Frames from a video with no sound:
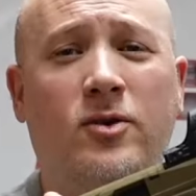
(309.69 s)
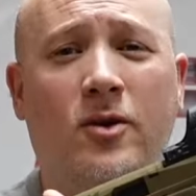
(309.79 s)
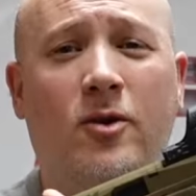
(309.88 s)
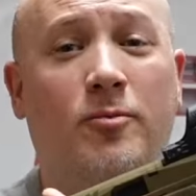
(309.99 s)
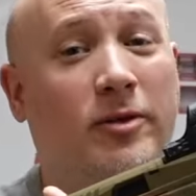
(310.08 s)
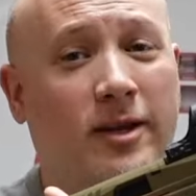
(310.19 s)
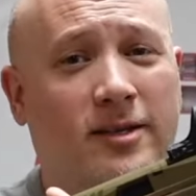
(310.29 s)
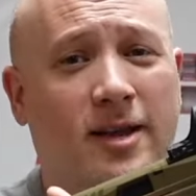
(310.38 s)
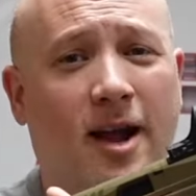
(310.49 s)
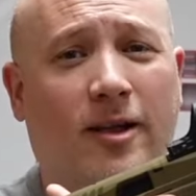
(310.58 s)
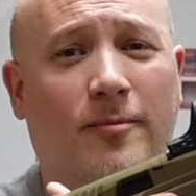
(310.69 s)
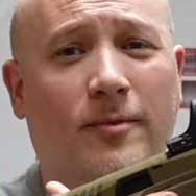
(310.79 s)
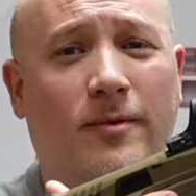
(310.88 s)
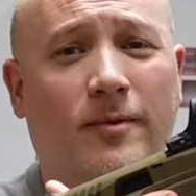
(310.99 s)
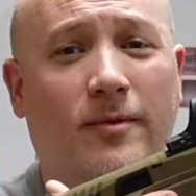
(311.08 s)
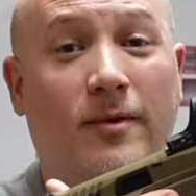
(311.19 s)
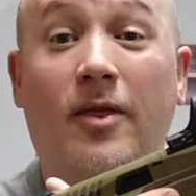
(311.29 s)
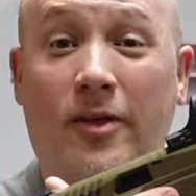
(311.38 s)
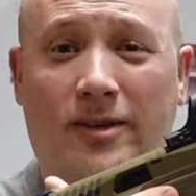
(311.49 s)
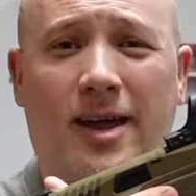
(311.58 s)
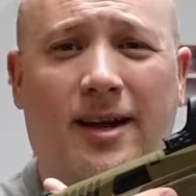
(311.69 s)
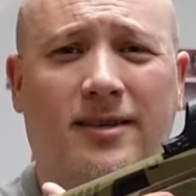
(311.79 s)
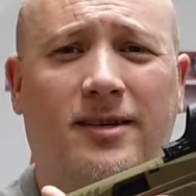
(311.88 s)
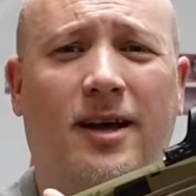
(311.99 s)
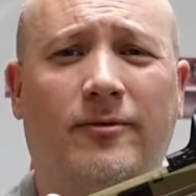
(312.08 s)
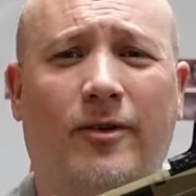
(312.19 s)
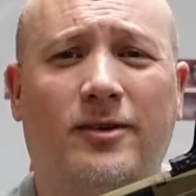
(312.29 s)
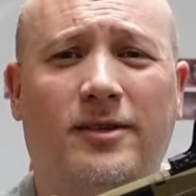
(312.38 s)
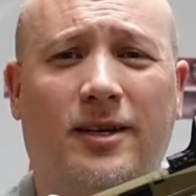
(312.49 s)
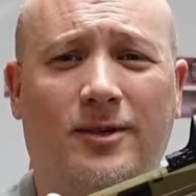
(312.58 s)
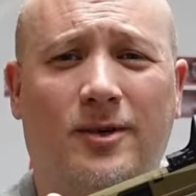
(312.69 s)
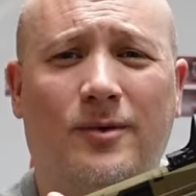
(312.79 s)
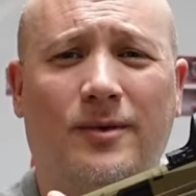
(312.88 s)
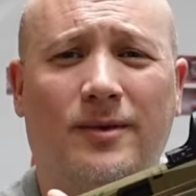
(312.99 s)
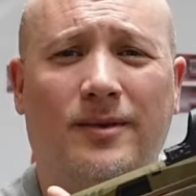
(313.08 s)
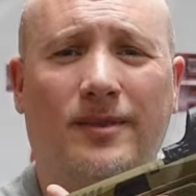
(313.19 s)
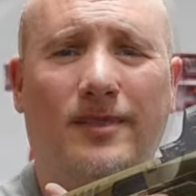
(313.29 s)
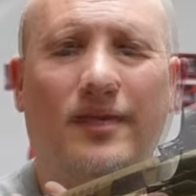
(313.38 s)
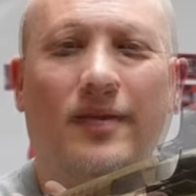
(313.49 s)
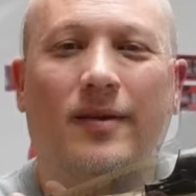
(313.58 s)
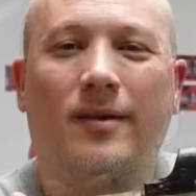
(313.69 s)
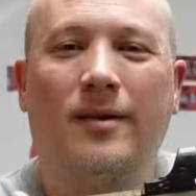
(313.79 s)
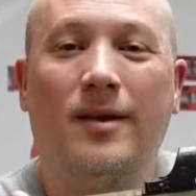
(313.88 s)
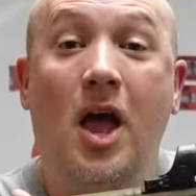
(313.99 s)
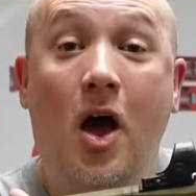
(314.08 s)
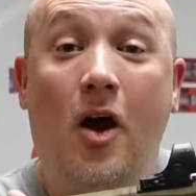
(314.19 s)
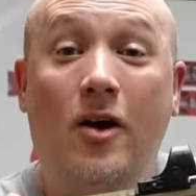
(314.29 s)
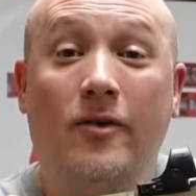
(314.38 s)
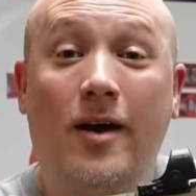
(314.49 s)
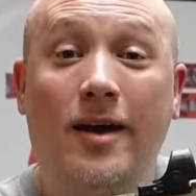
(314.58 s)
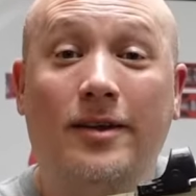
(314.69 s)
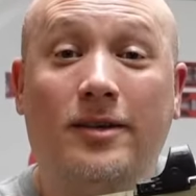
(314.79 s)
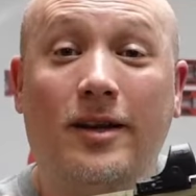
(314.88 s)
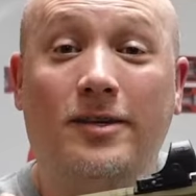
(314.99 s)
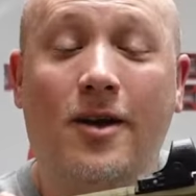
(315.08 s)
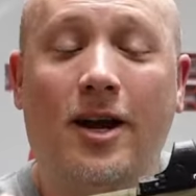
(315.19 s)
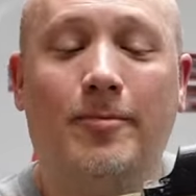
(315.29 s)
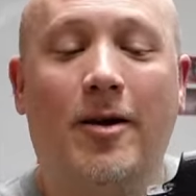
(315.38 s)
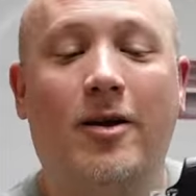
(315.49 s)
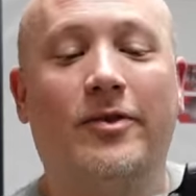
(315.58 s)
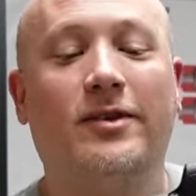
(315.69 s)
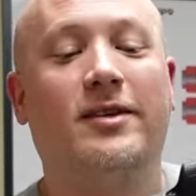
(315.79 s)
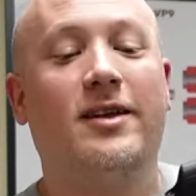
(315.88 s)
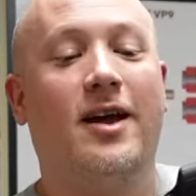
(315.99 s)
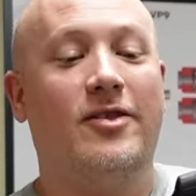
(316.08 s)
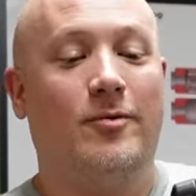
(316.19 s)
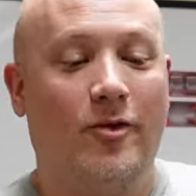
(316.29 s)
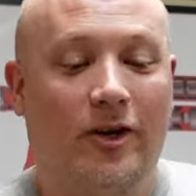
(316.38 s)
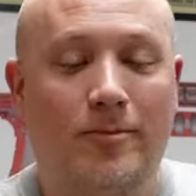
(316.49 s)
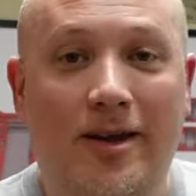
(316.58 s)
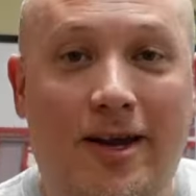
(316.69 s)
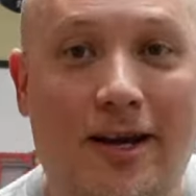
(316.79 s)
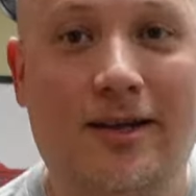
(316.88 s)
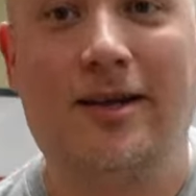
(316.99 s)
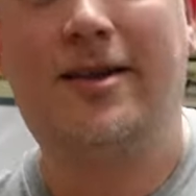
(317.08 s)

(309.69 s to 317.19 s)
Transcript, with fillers: do, please tell him the Texas Gun Vault sent you. All right, so let's talk about this gun that we're going to be getting to